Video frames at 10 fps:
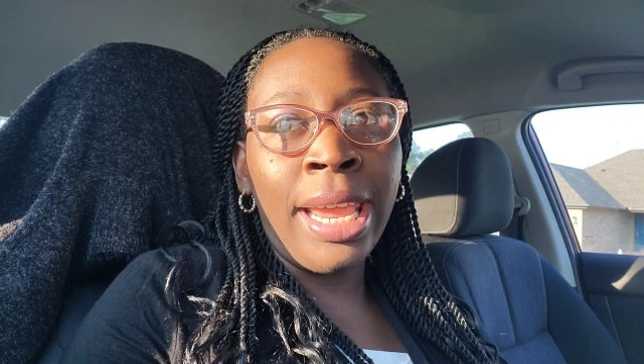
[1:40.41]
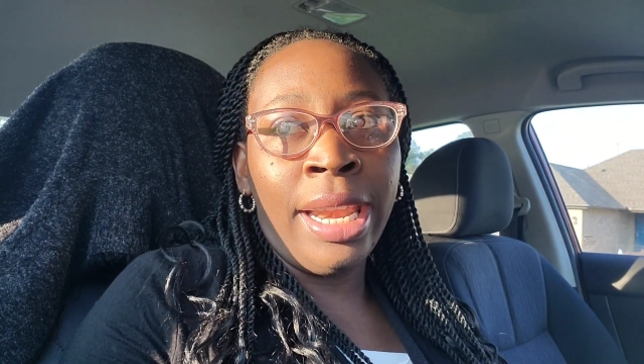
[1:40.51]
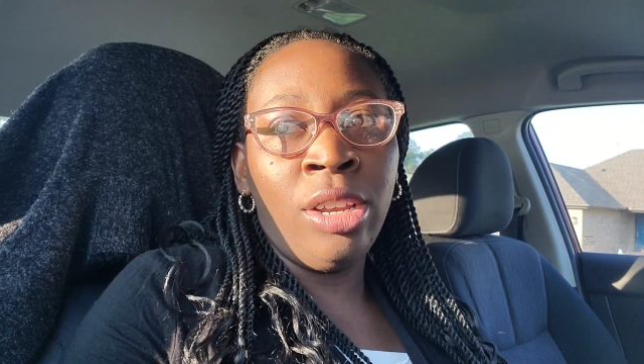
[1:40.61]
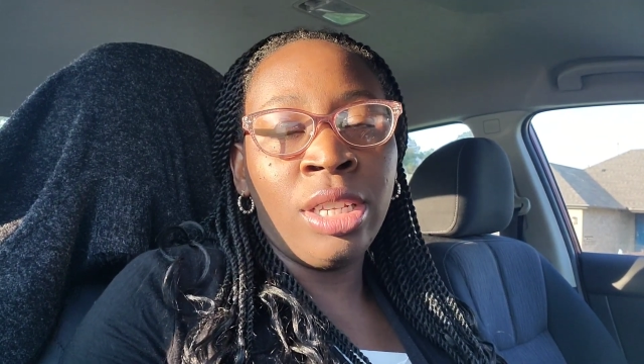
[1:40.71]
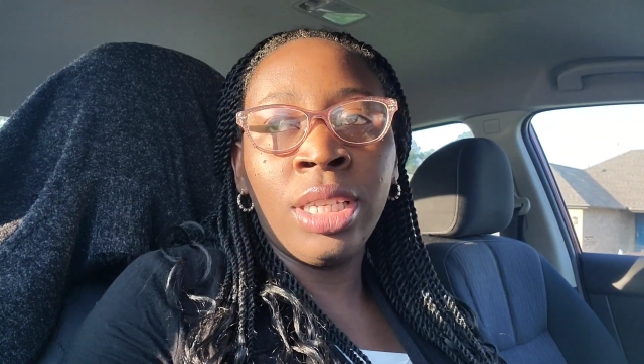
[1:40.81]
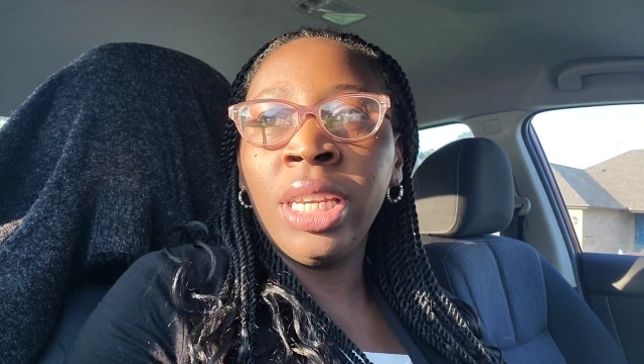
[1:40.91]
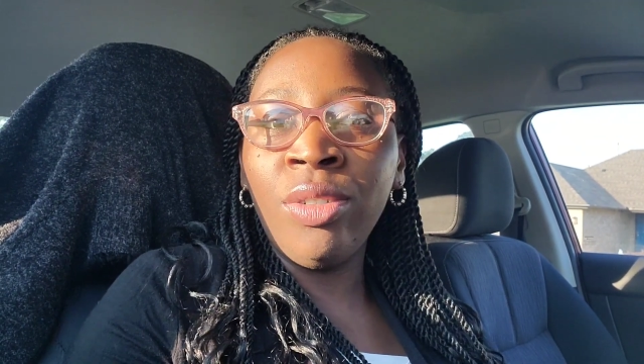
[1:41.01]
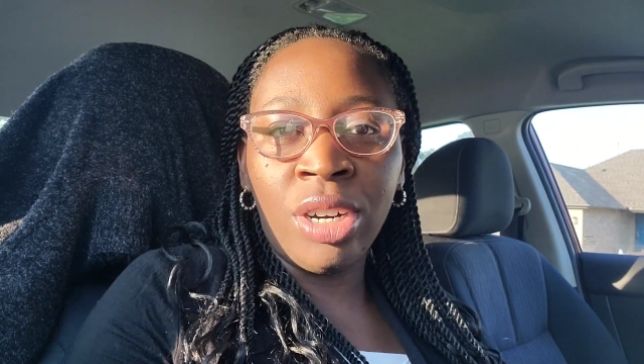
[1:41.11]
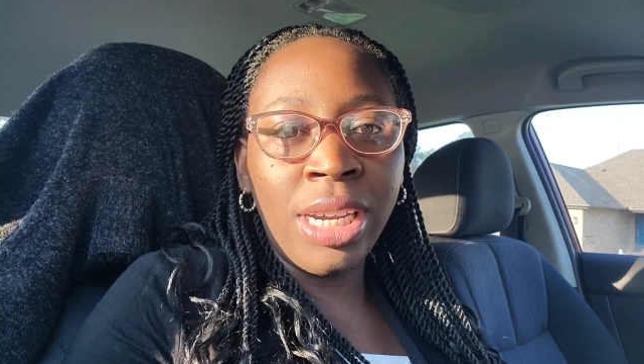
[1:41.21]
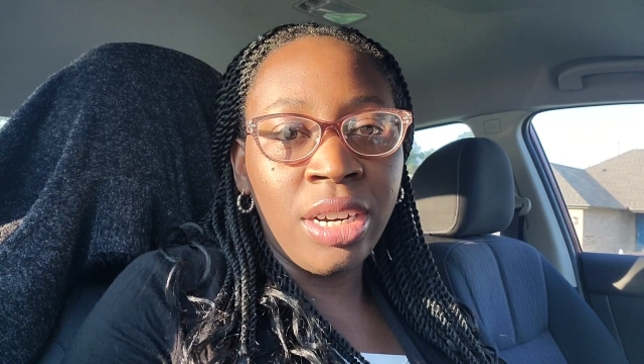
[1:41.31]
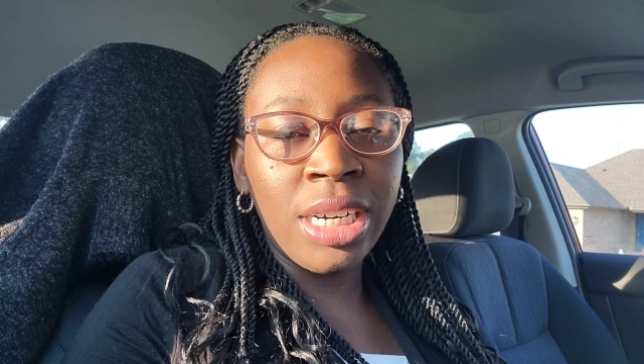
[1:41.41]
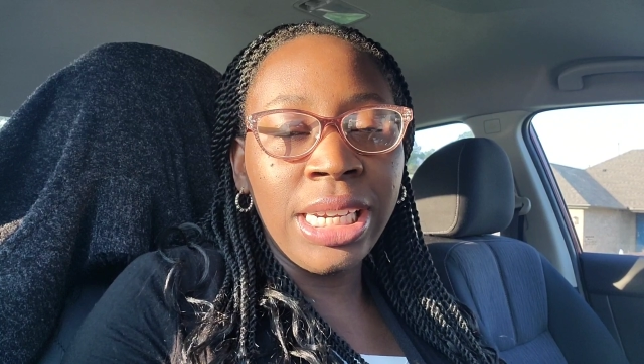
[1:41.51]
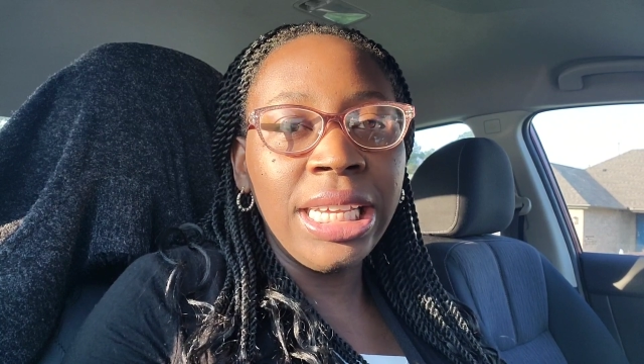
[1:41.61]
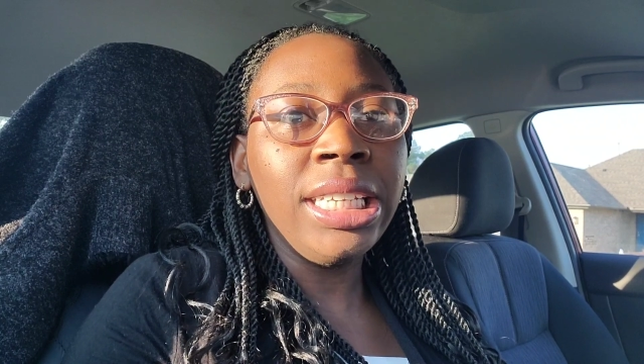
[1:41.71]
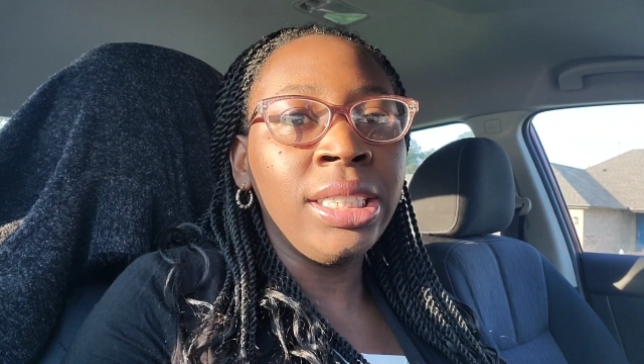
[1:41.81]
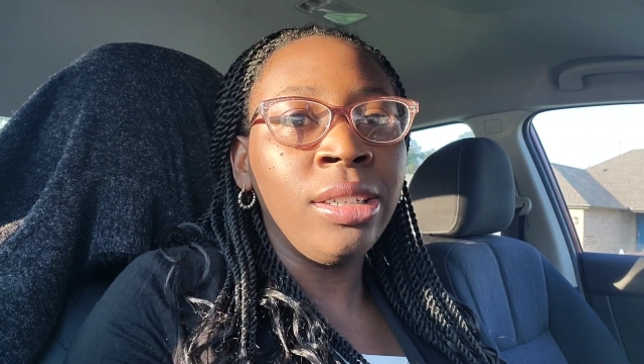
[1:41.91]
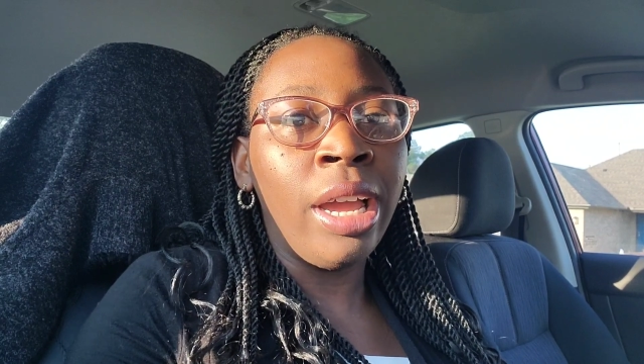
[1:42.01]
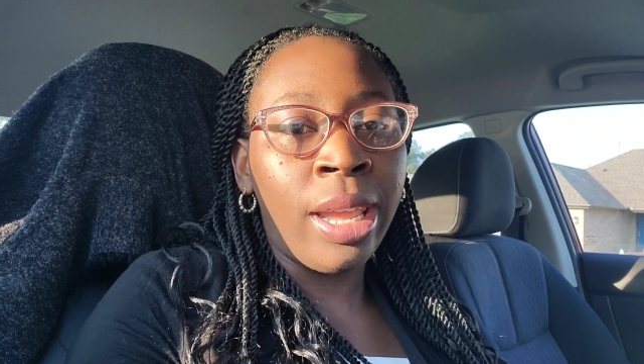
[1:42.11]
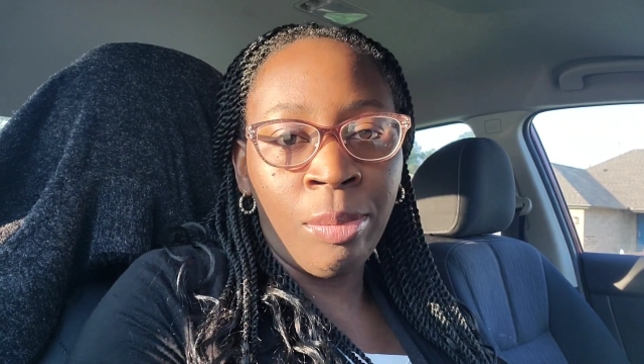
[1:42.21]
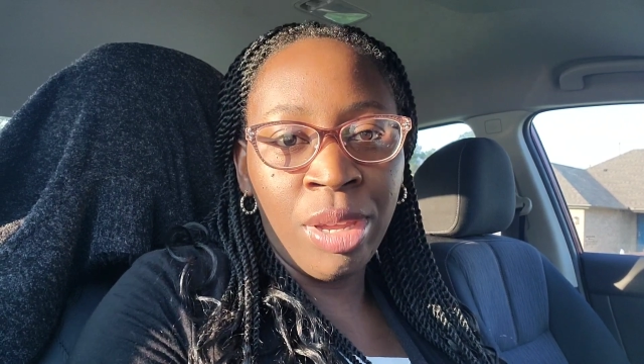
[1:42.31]
and just leave early early
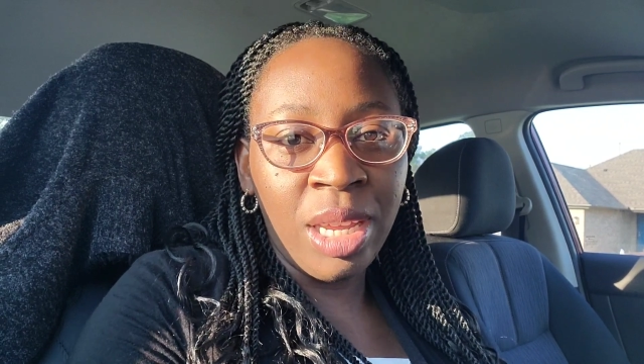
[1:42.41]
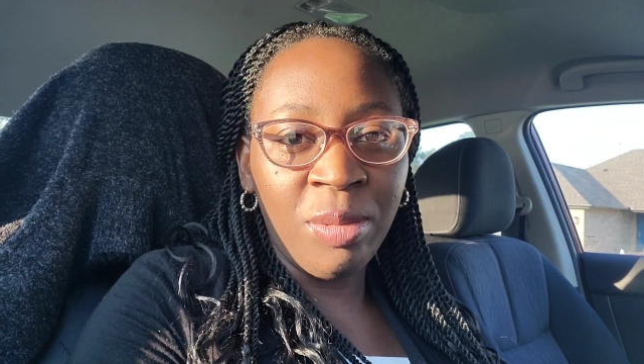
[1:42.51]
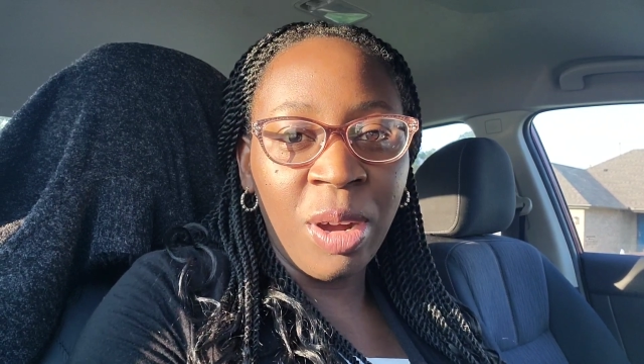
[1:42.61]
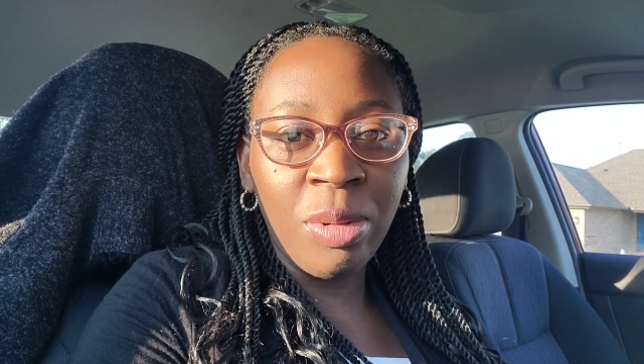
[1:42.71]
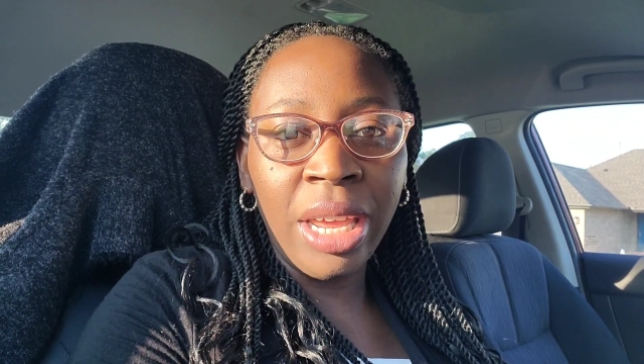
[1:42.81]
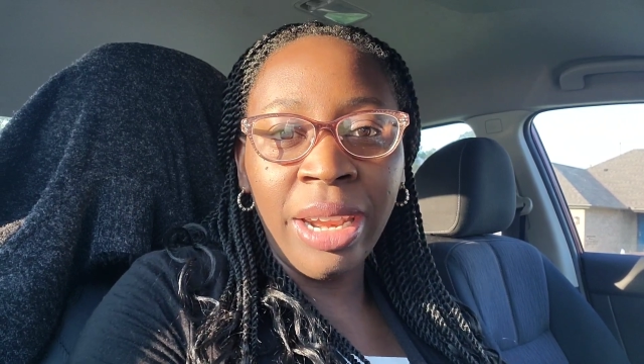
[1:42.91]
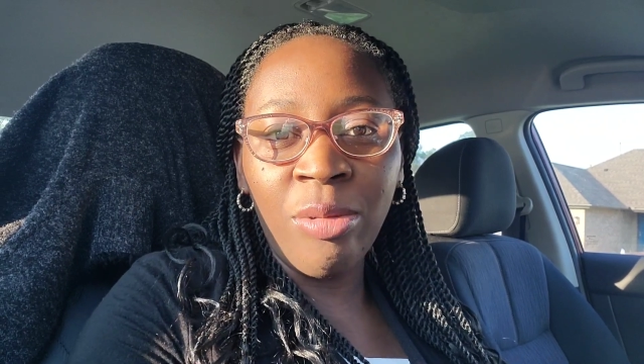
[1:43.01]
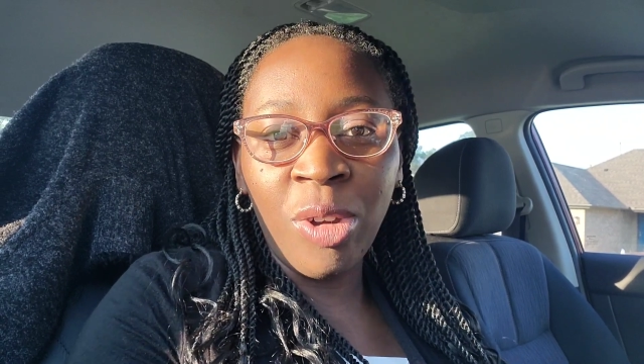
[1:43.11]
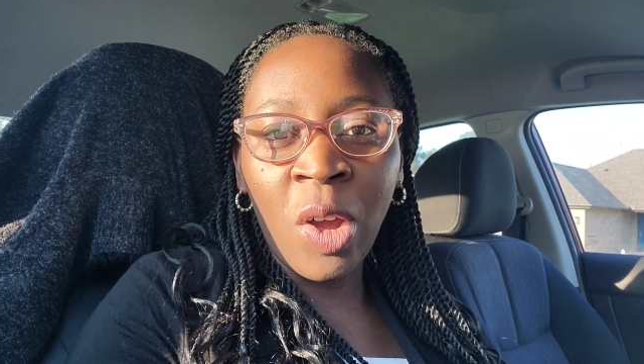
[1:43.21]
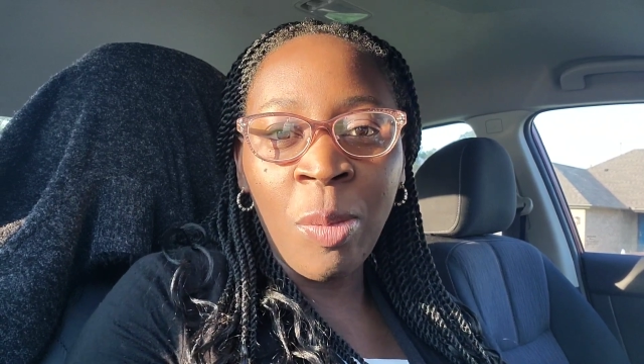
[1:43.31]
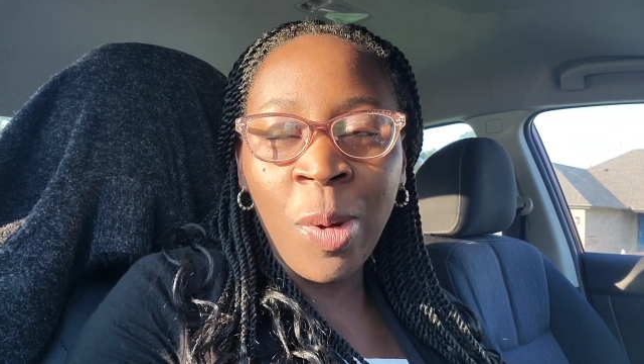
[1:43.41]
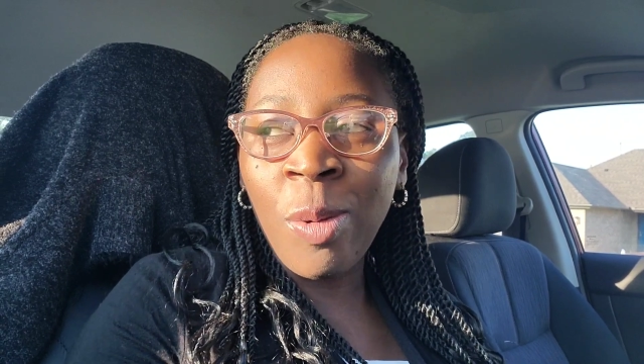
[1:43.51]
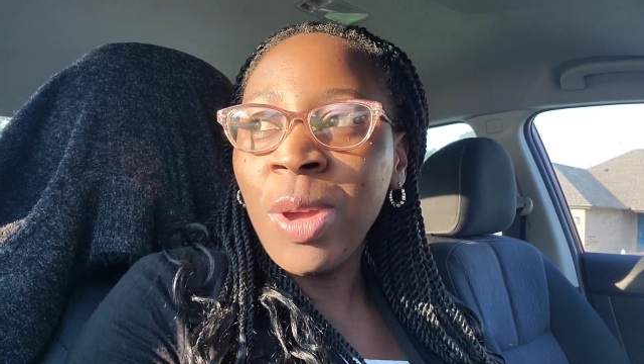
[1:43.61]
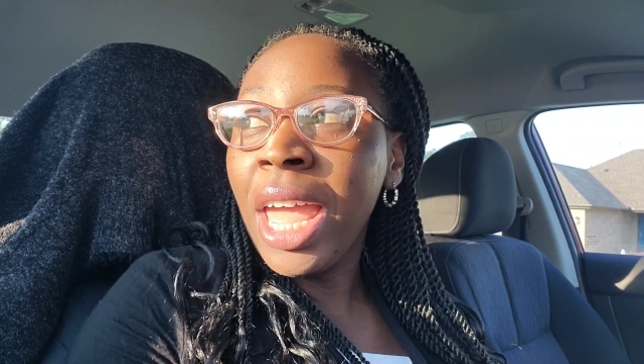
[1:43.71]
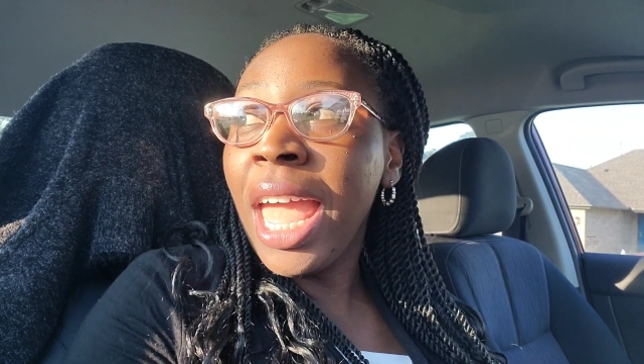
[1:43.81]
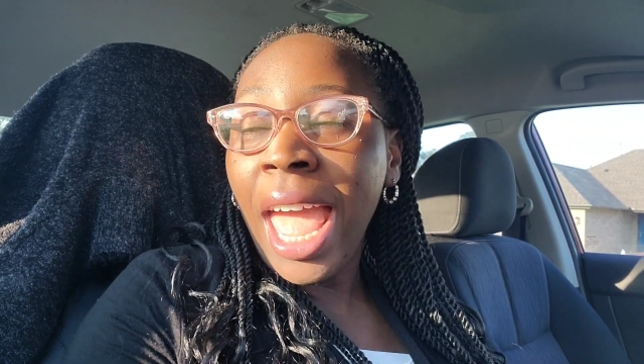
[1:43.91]
so I can pick him up and then we come home